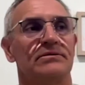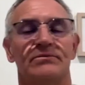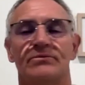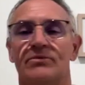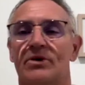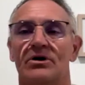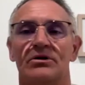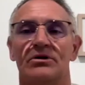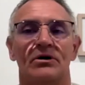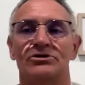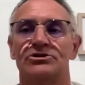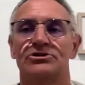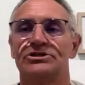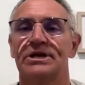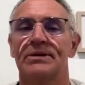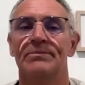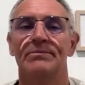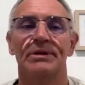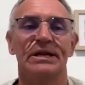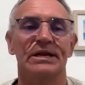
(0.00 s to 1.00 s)
I just
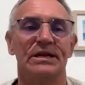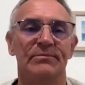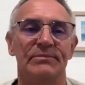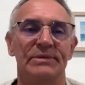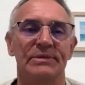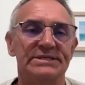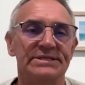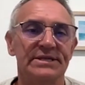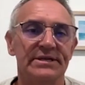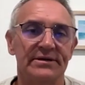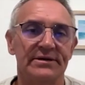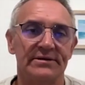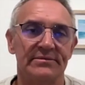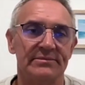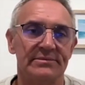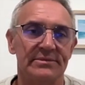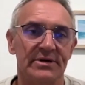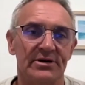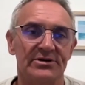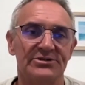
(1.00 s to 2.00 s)
completely missed it in
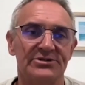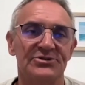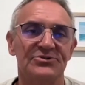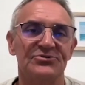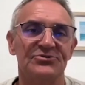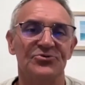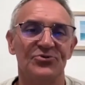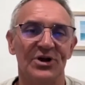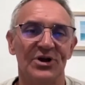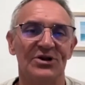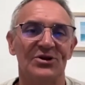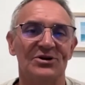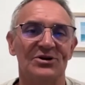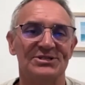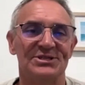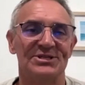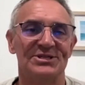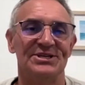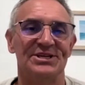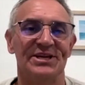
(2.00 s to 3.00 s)
him. I didn't realize
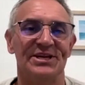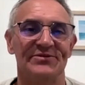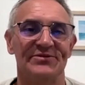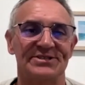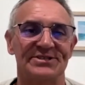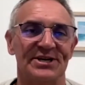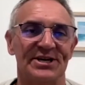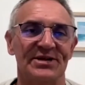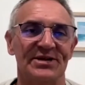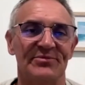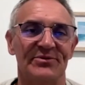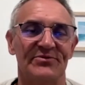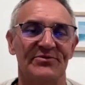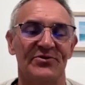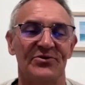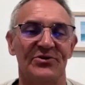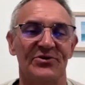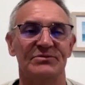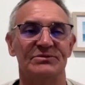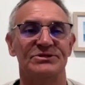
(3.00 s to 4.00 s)
that he'd never seen it
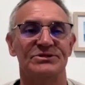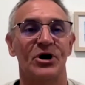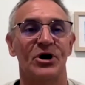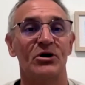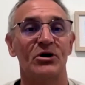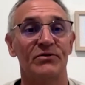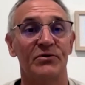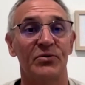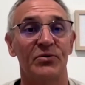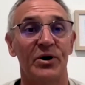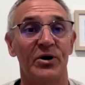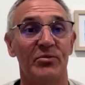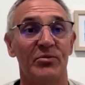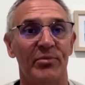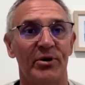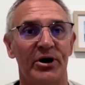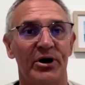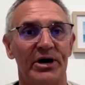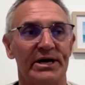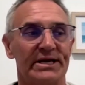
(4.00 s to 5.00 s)
before, and he was overwhelmed
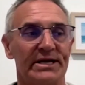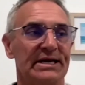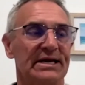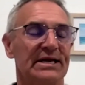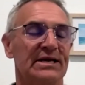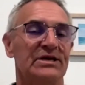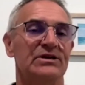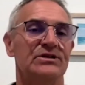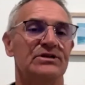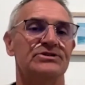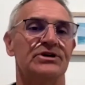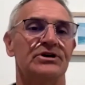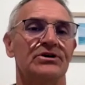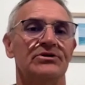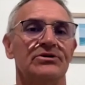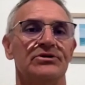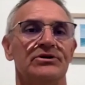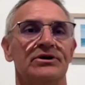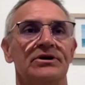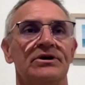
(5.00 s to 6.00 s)
by it.
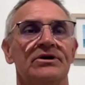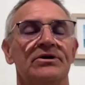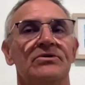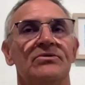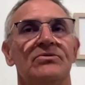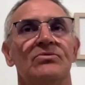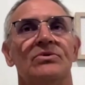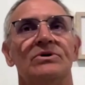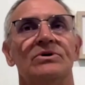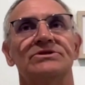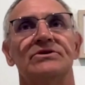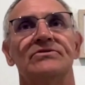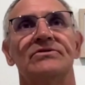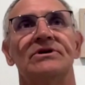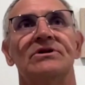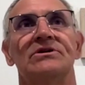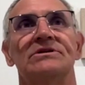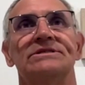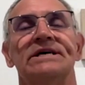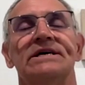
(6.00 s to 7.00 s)
So once I
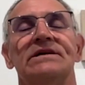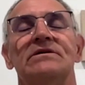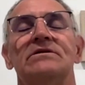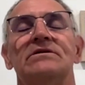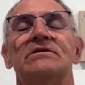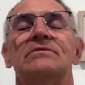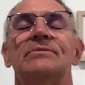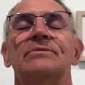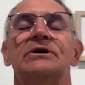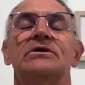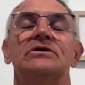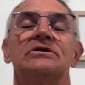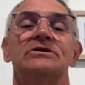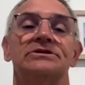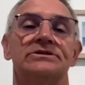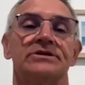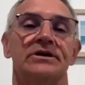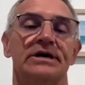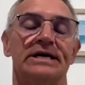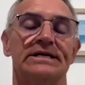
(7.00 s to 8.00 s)
realized that, I'm like, oh my gosh!
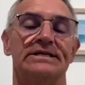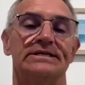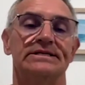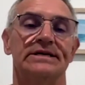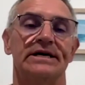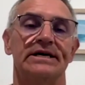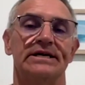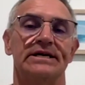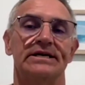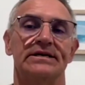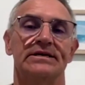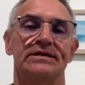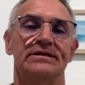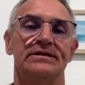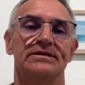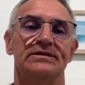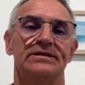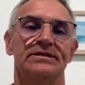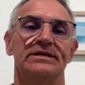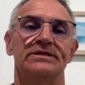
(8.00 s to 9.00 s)
So I had to
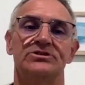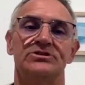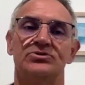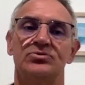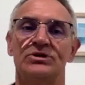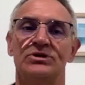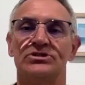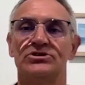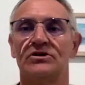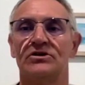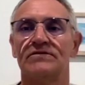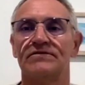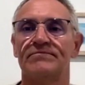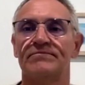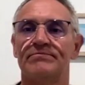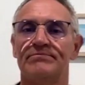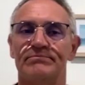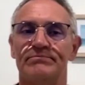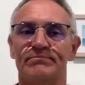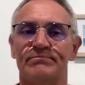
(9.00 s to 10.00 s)
then switch off
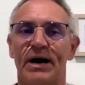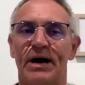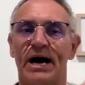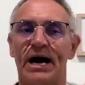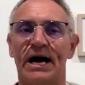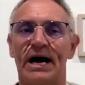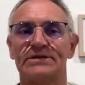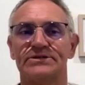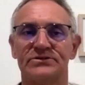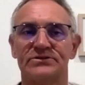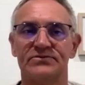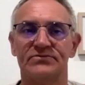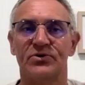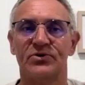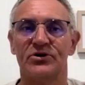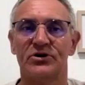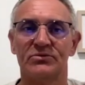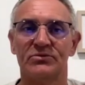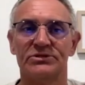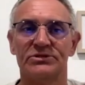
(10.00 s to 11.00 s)
parts of
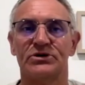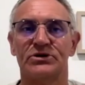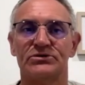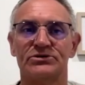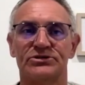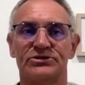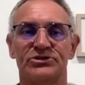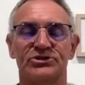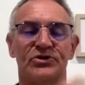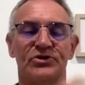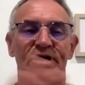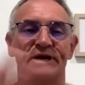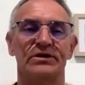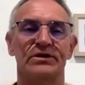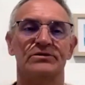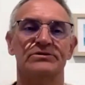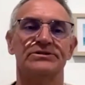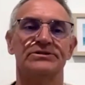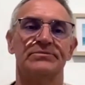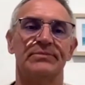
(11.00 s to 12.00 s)
what I was concentrating
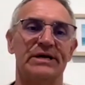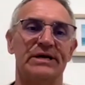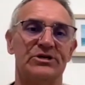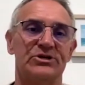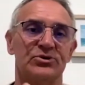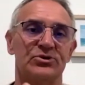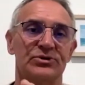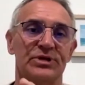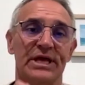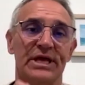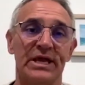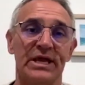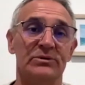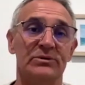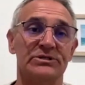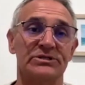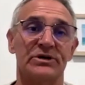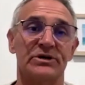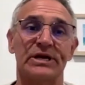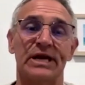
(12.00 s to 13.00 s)
on to make sure that he
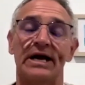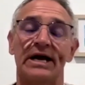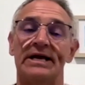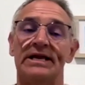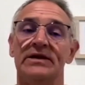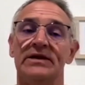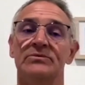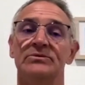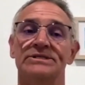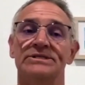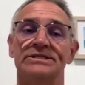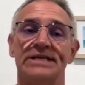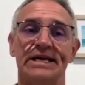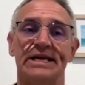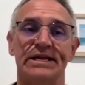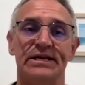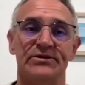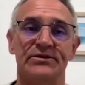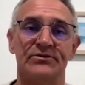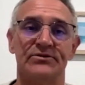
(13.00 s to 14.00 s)
was okay and he was
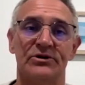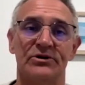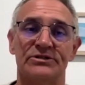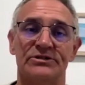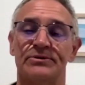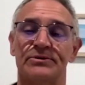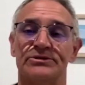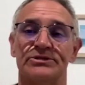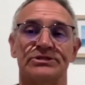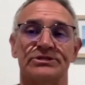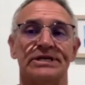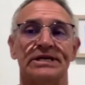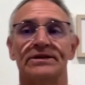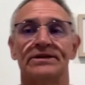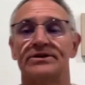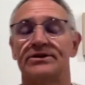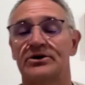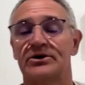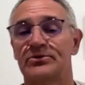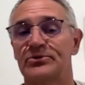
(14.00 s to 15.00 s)
standing in the right spots because he
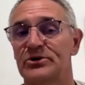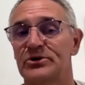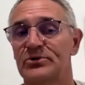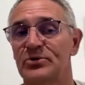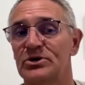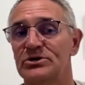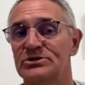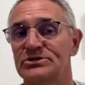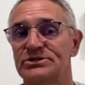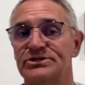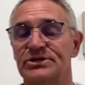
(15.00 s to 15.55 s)
didn't know where he was.